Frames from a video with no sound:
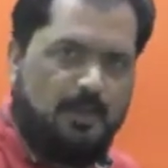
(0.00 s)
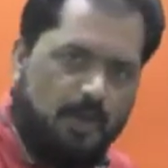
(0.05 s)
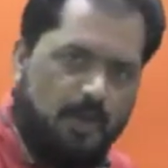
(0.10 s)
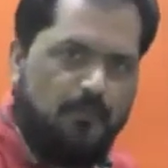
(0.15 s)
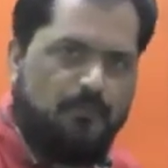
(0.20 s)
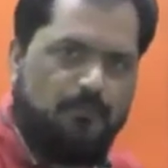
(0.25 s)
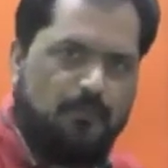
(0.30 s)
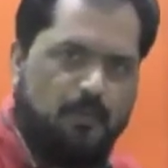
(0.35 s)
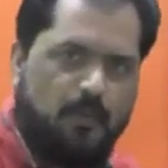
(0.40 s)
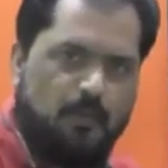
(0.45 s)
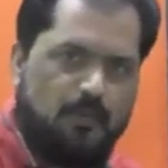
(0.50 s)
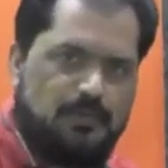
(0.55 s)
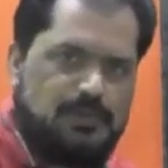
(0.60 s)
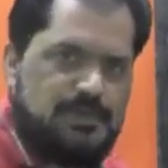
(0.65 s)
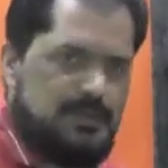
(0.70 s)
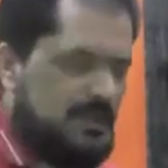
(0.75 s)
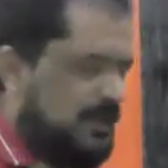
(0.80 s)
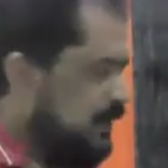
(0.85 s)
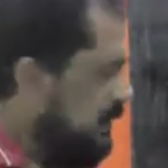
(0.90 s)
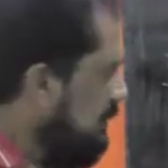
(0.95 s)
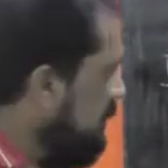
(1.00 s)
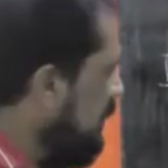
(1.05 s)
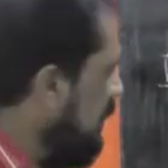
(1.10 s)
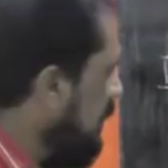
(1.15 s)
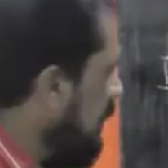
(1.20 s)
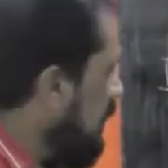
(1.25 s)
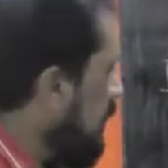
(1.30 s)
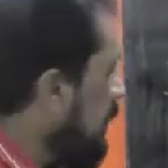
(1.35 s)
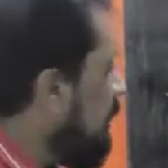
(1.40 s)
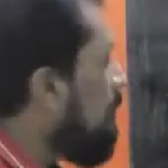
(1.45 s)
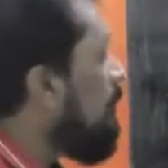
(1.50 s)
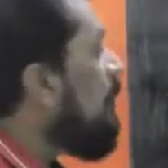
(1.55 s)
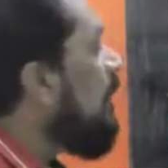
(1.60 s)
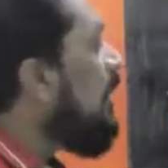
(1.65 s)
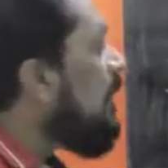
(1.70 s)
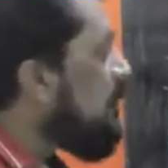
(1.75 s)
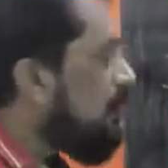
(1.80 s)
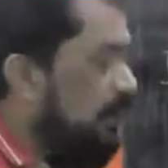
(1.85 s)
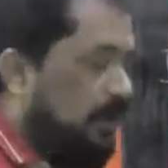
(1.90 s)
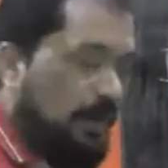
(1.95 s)
Of course, the
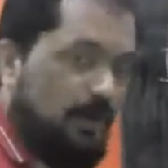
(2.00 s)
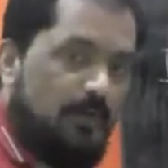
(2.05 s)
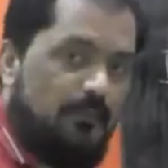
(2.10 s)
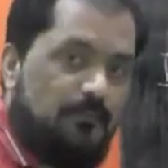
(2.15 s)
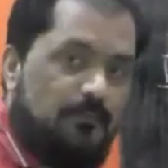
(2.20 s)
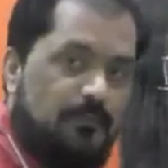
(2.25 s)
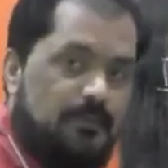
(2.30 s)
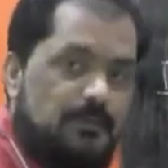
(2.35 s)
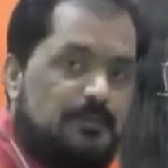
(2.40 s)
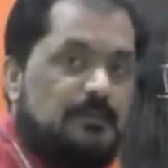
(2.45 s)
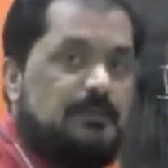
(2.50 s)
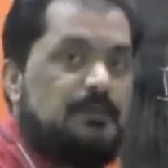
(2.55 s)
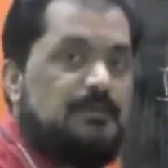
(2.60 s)
number of